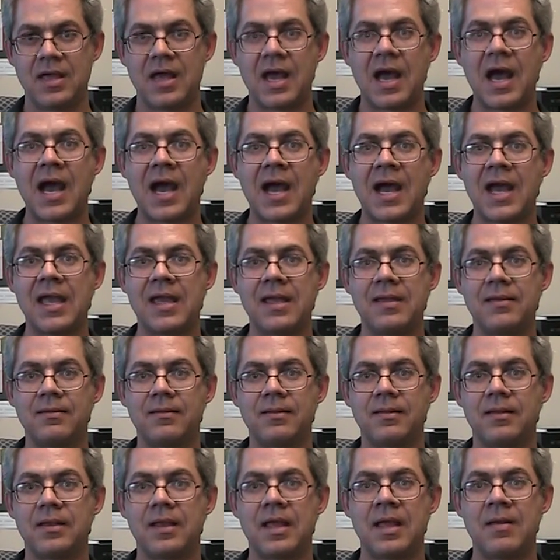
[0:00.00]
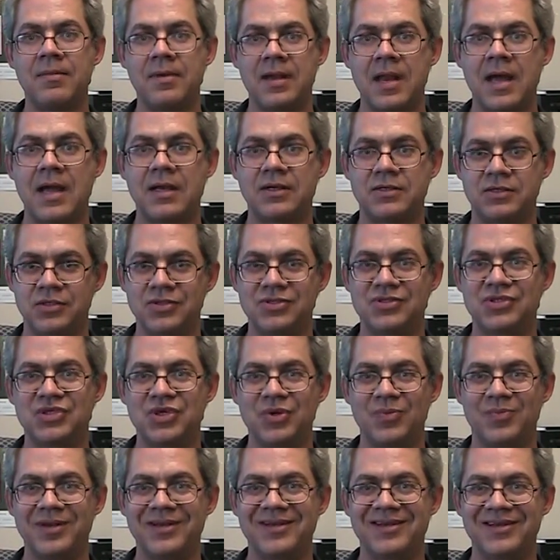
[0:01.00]
I am not too
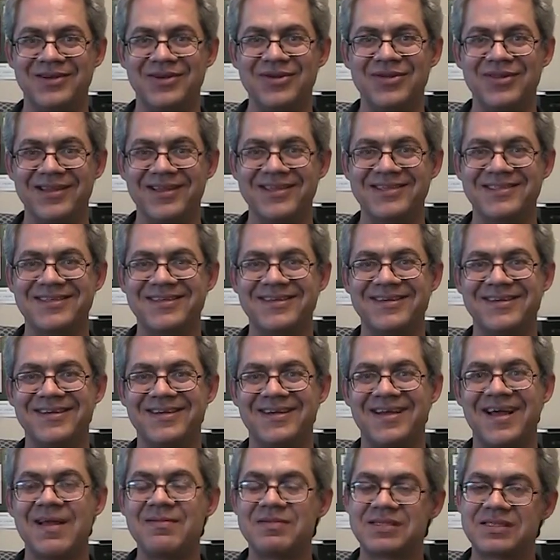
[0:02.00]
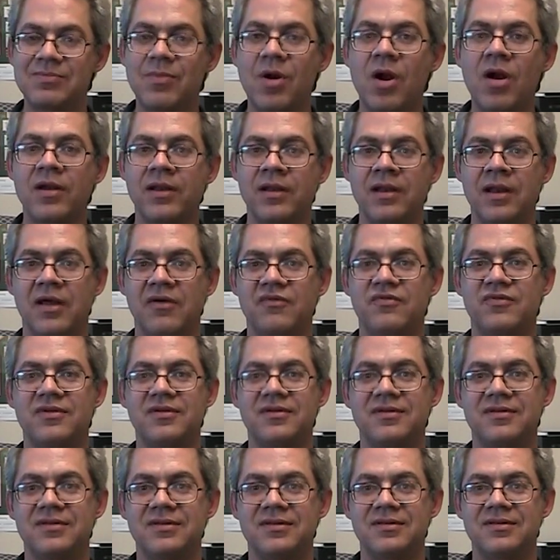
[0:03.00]
stupid to do this. I'm smart enough,
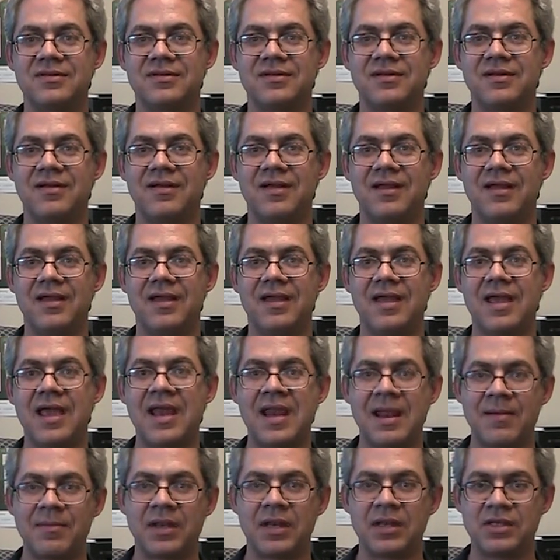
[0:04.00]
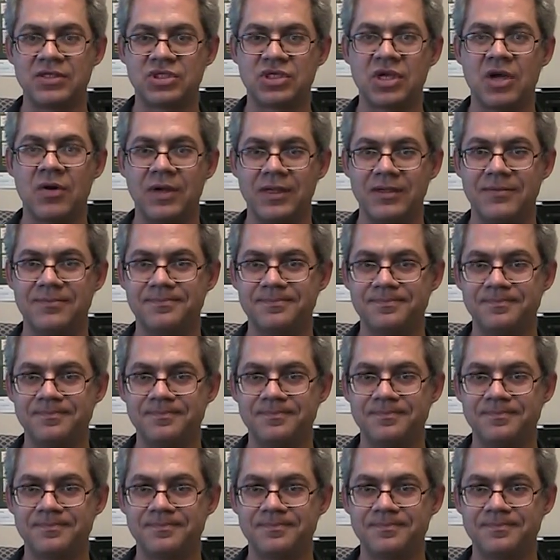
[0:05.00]
and I'm going to show it.